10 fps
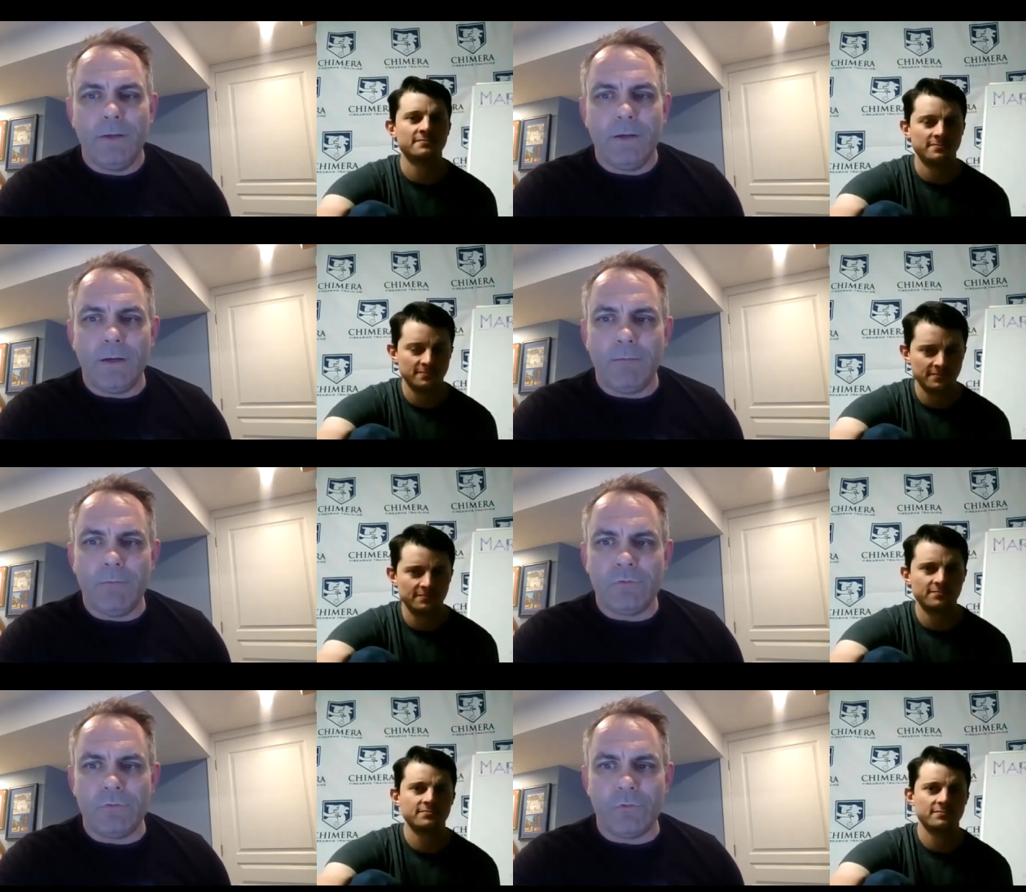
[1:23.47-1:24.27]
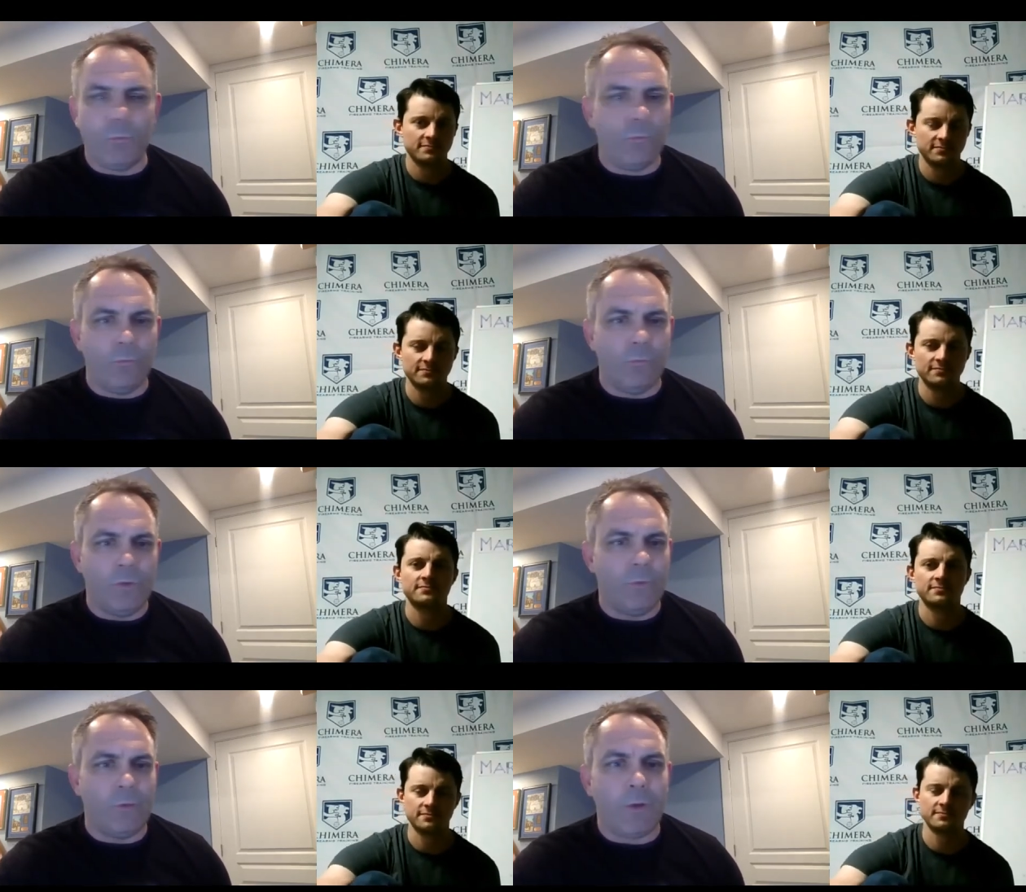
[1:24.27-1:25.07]
Speaker 1: Um, so, so we,
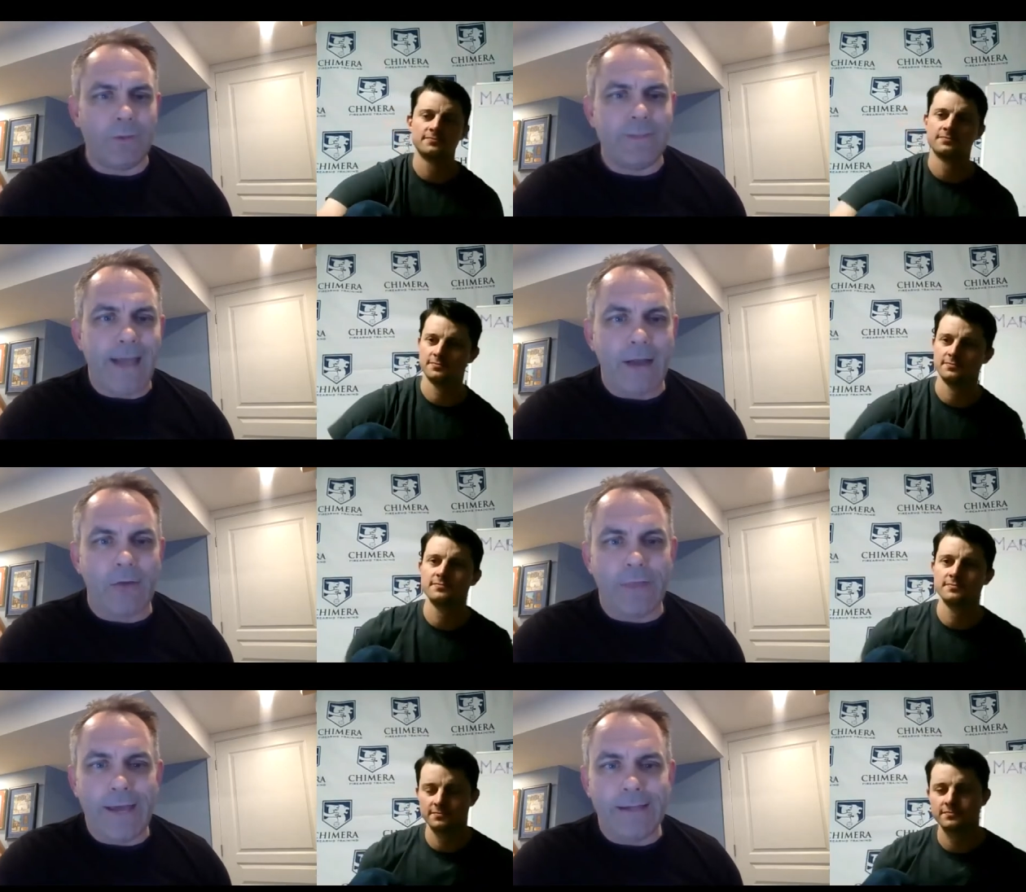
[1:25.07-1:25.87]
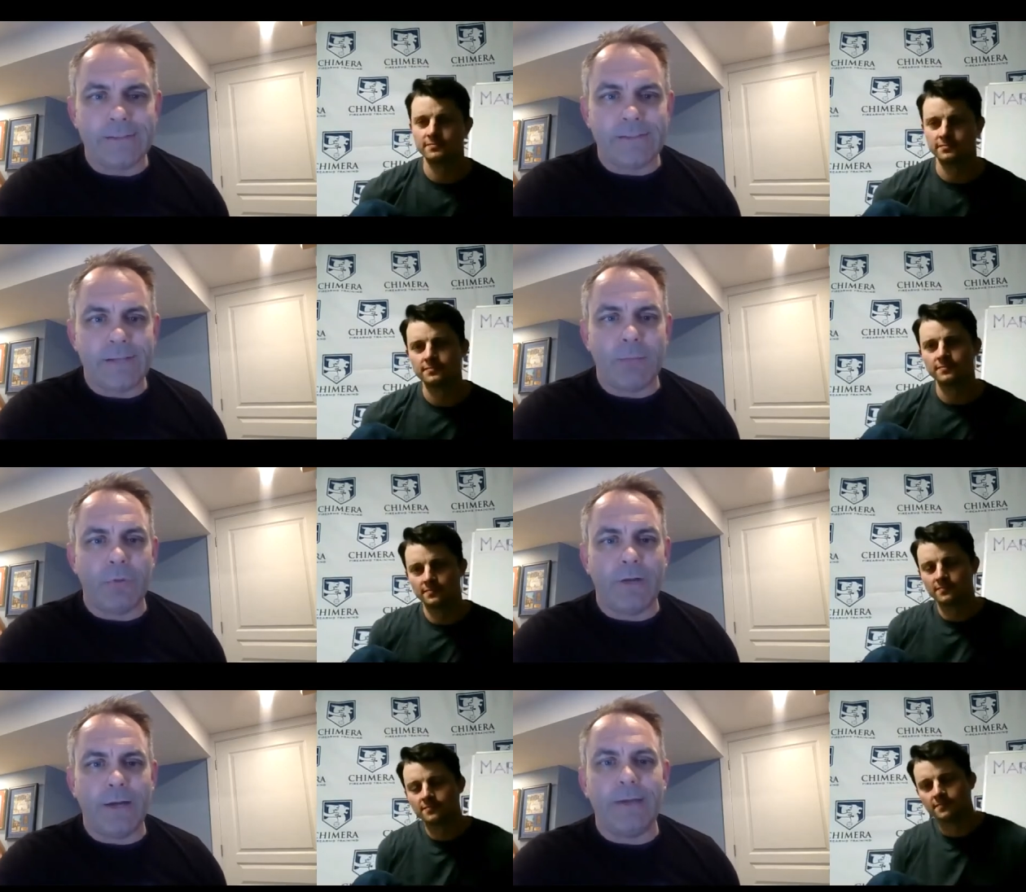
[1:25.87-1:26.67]
we, can probably tackle that as a
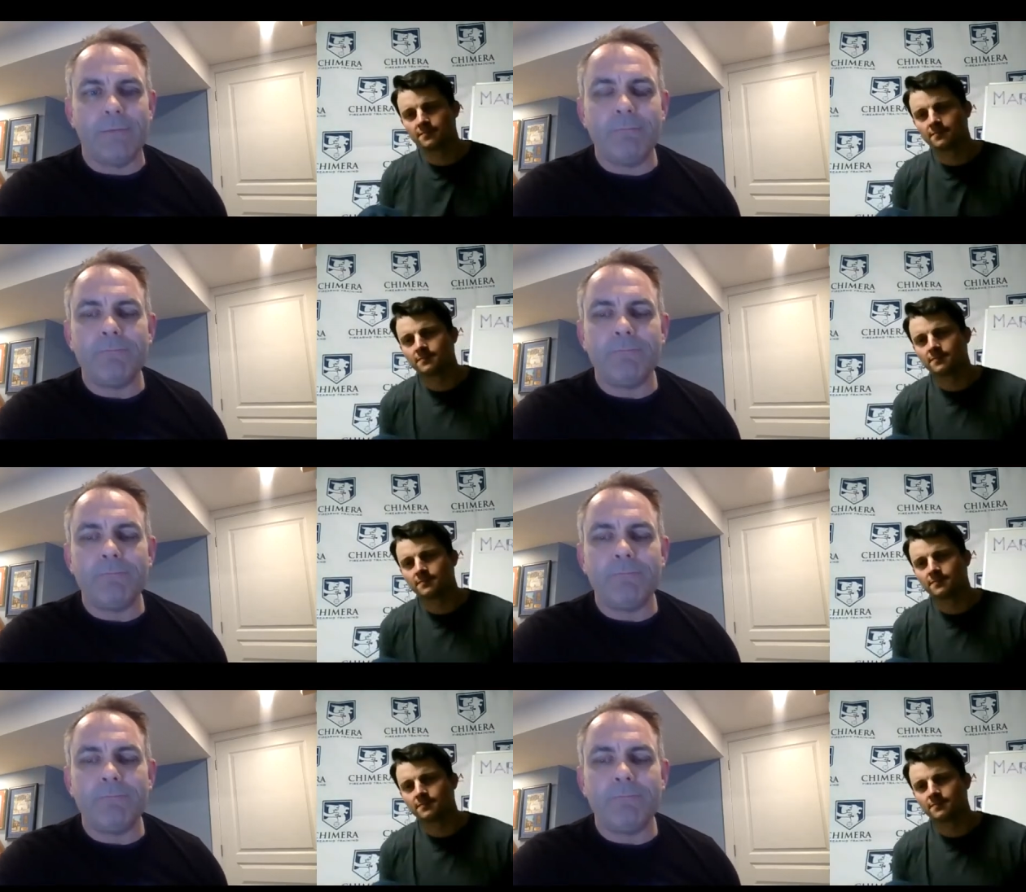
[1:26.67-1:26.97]
separate item.